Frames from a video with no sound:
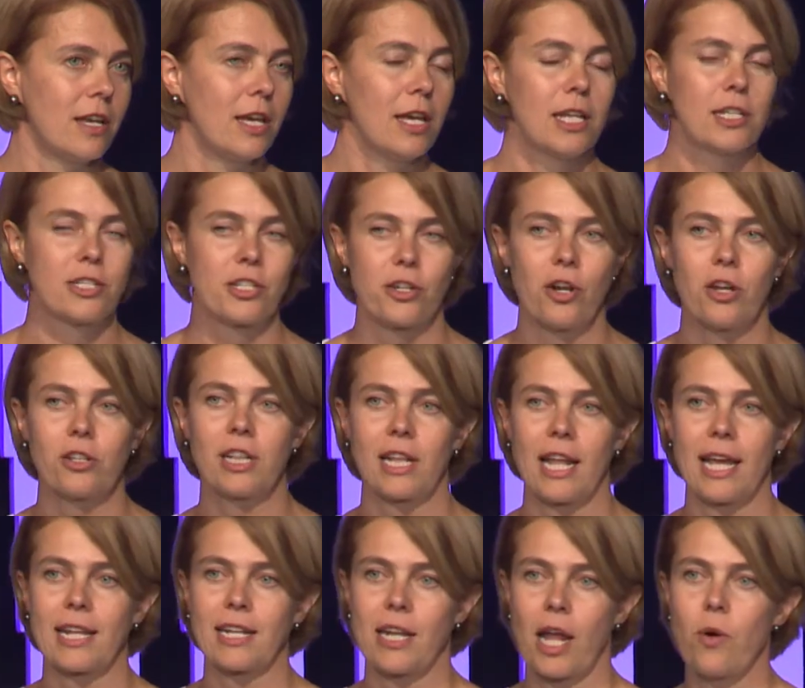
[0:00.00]
It's not
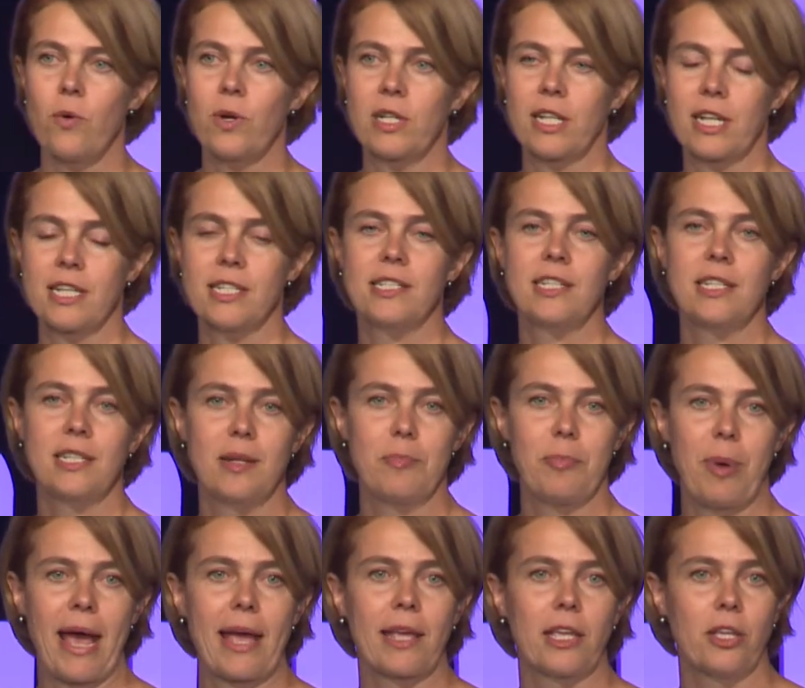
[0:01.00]
like nowadays in the
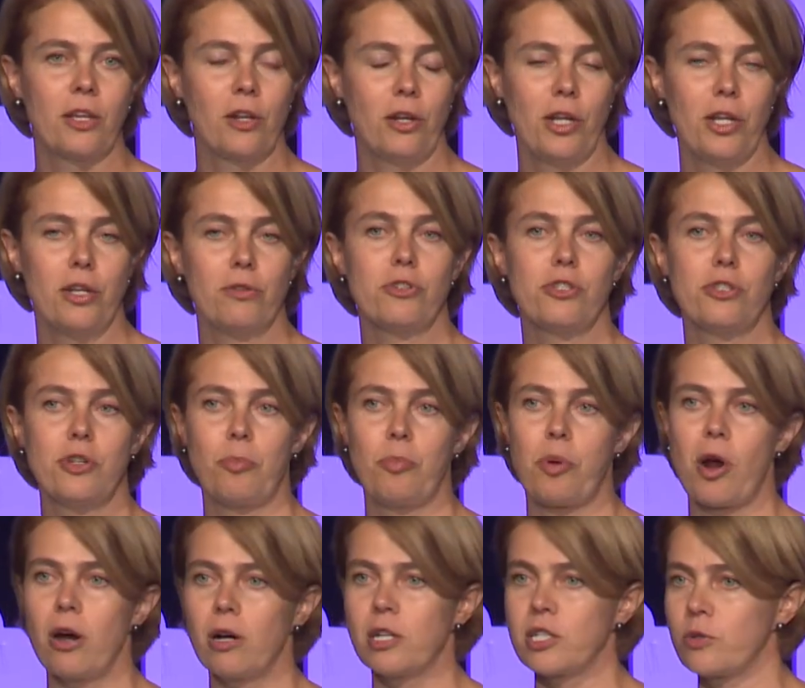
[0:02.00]
bank you lose your
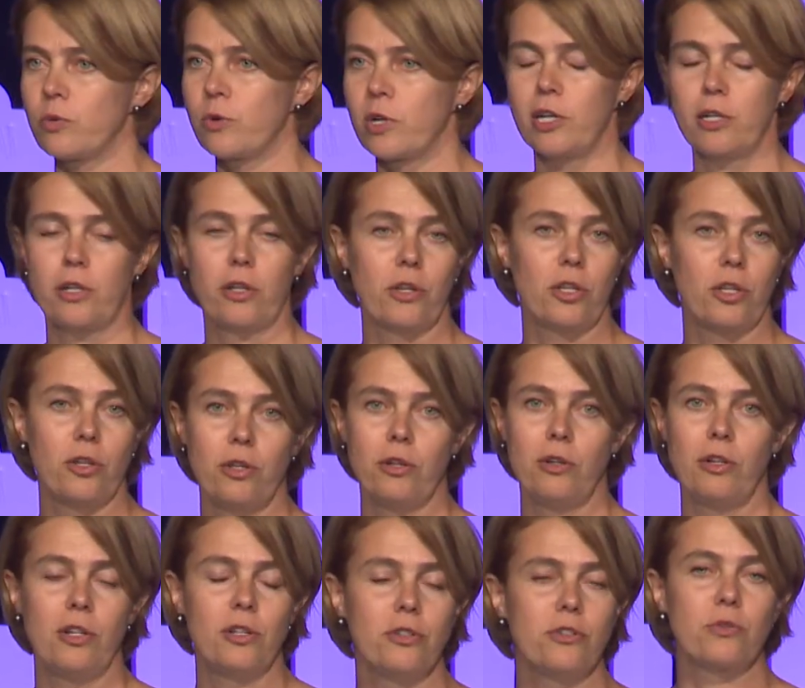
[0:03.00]
password or you
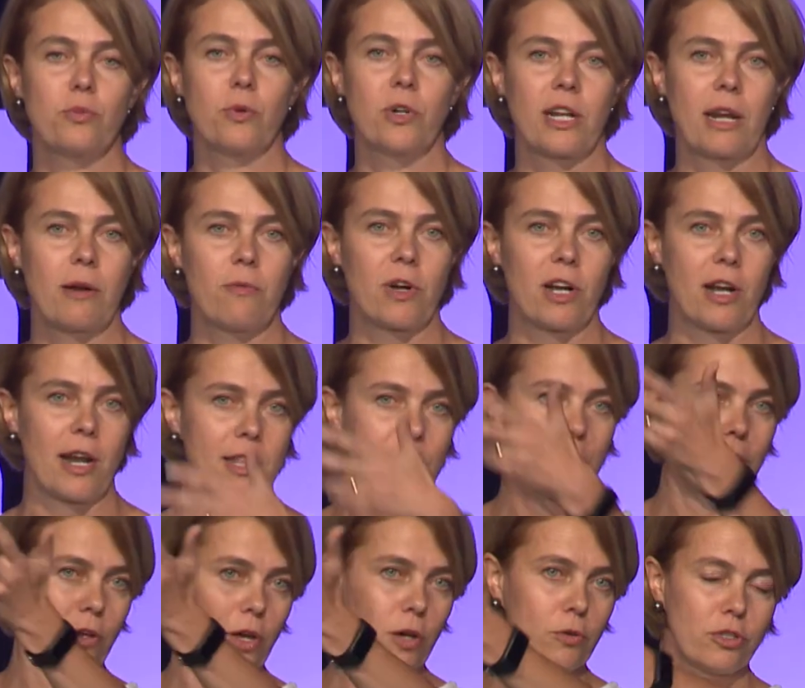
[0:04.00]
lose whatever and
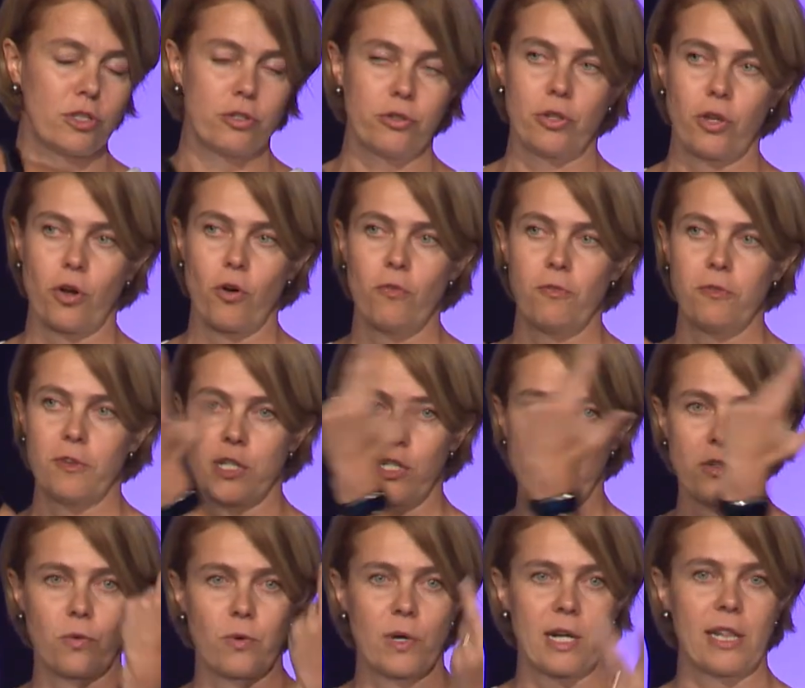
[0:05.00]
you go to the
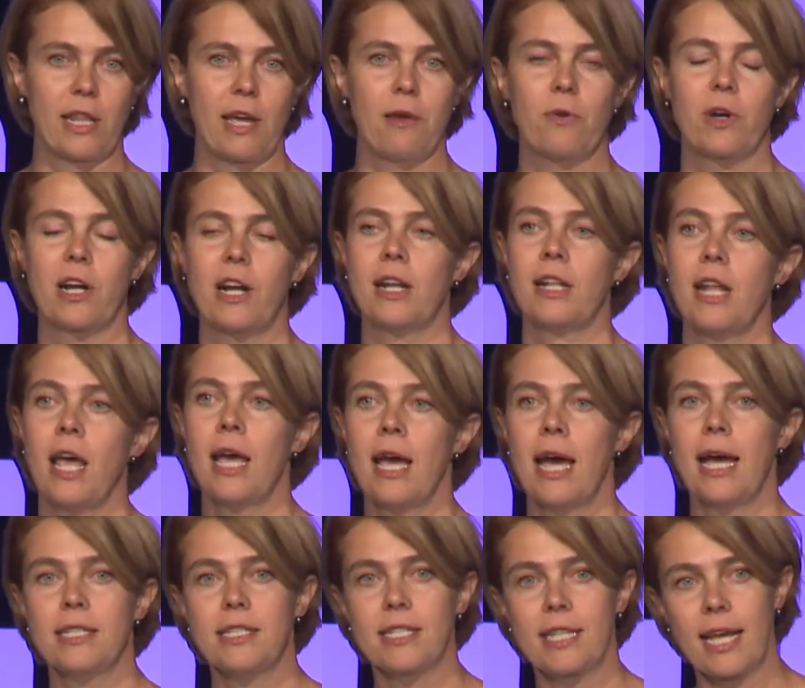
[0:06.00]
office or whatever
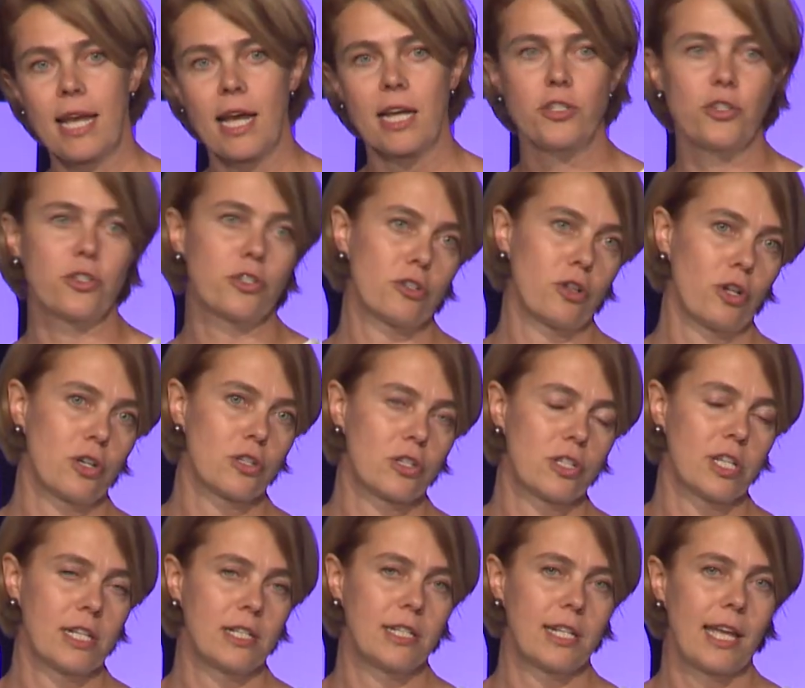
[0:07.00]
and say, I just
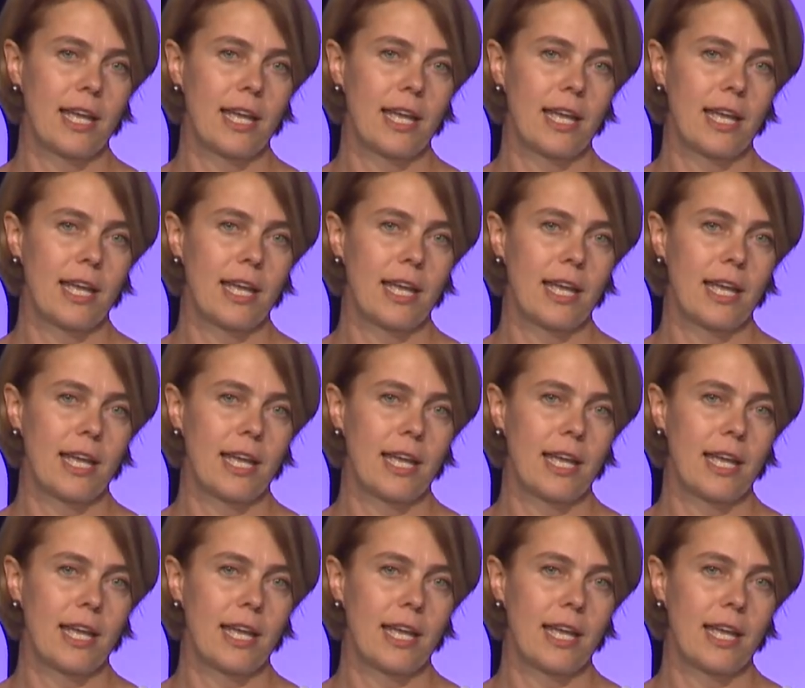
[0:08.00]
lost it.